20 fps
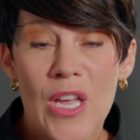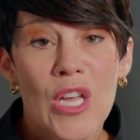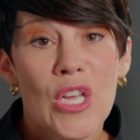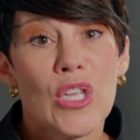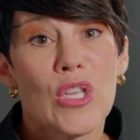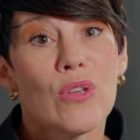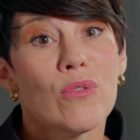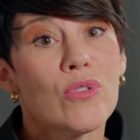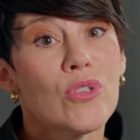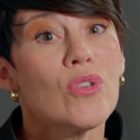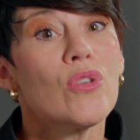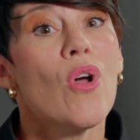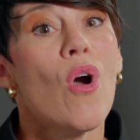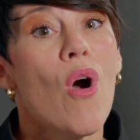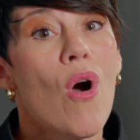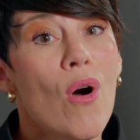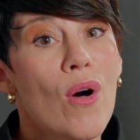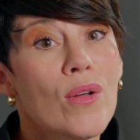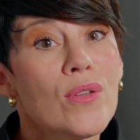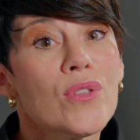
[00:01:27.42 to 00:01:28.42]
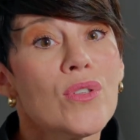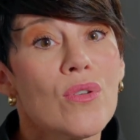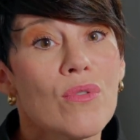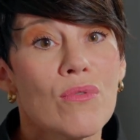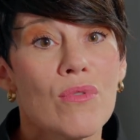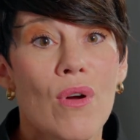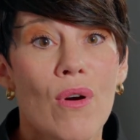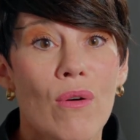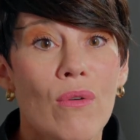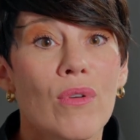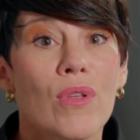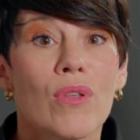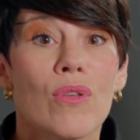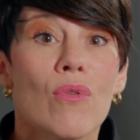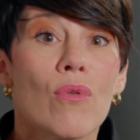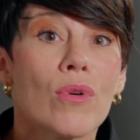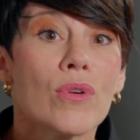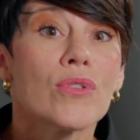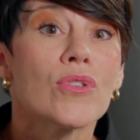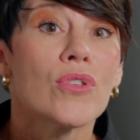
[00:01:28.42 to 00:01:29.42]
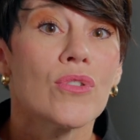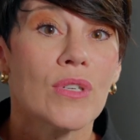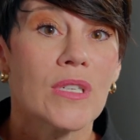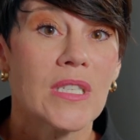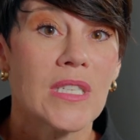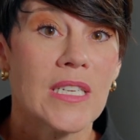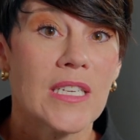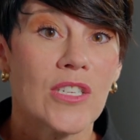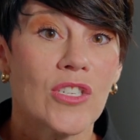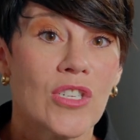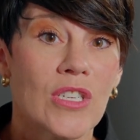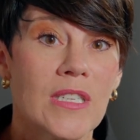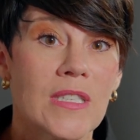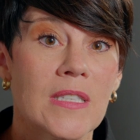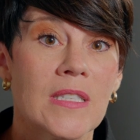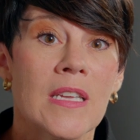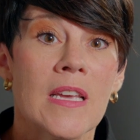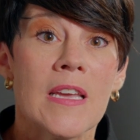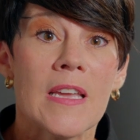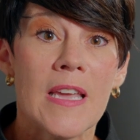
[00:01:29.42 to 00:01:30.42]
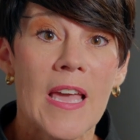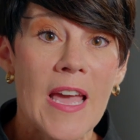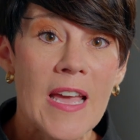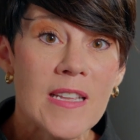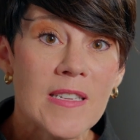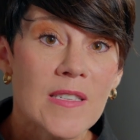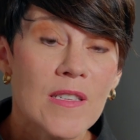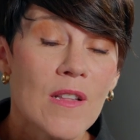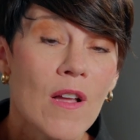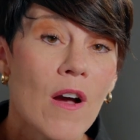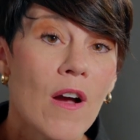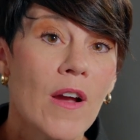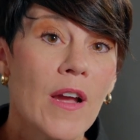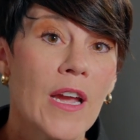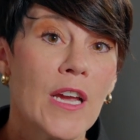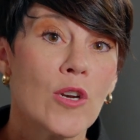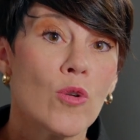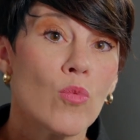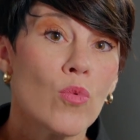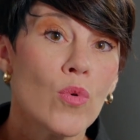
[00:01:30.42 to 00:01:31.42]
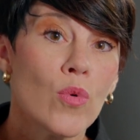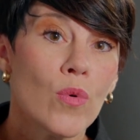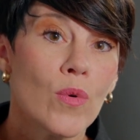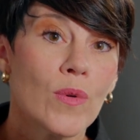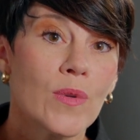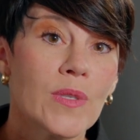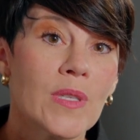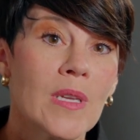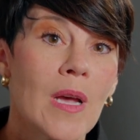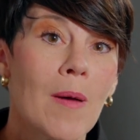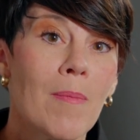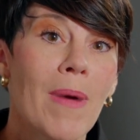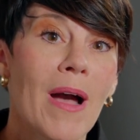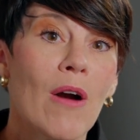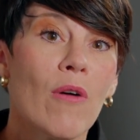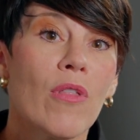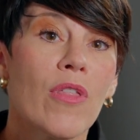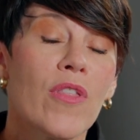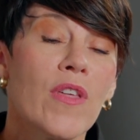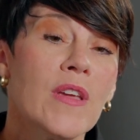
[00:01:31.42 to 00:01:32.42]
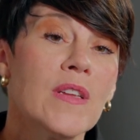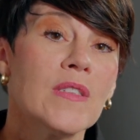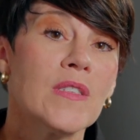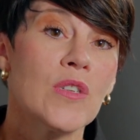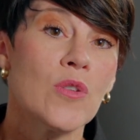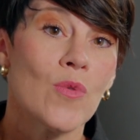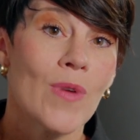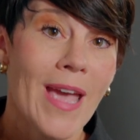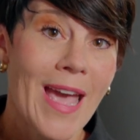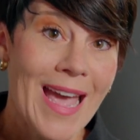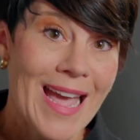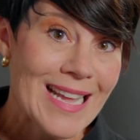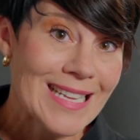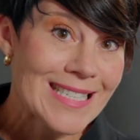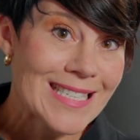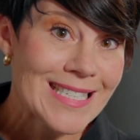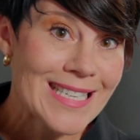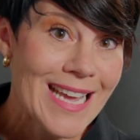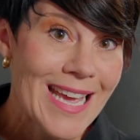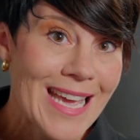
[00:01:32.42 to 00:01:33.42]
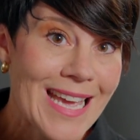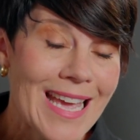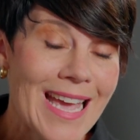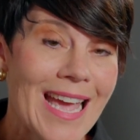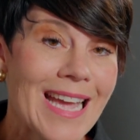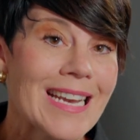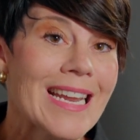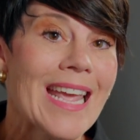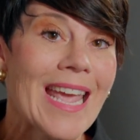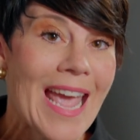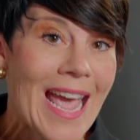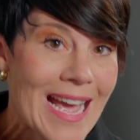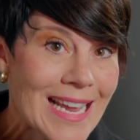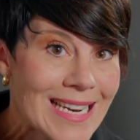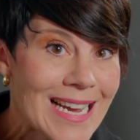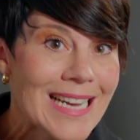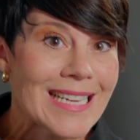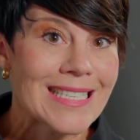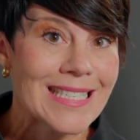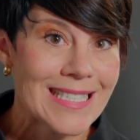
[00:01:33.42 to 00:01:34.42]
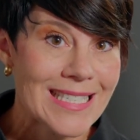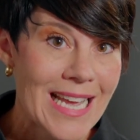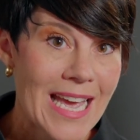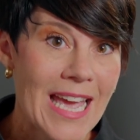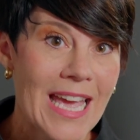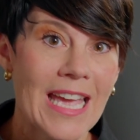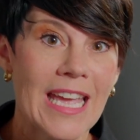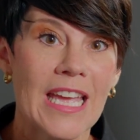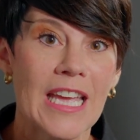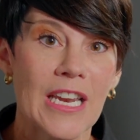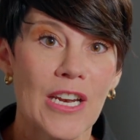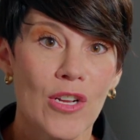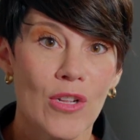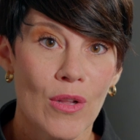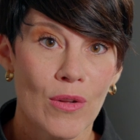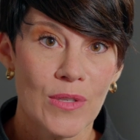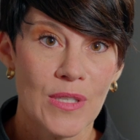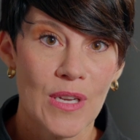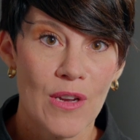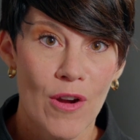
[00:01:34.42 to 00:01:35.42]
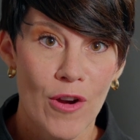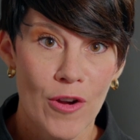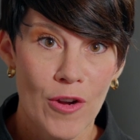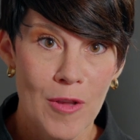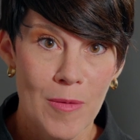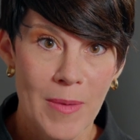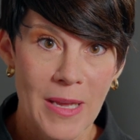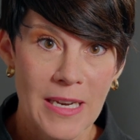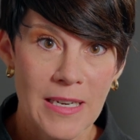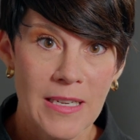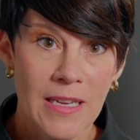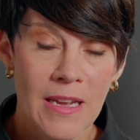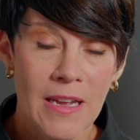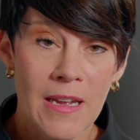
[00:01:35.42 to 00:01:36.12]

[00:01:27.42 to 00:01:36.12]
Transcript: You should also know your jurisdiction's case law and rules about things you can say and cannot say in a closing argument.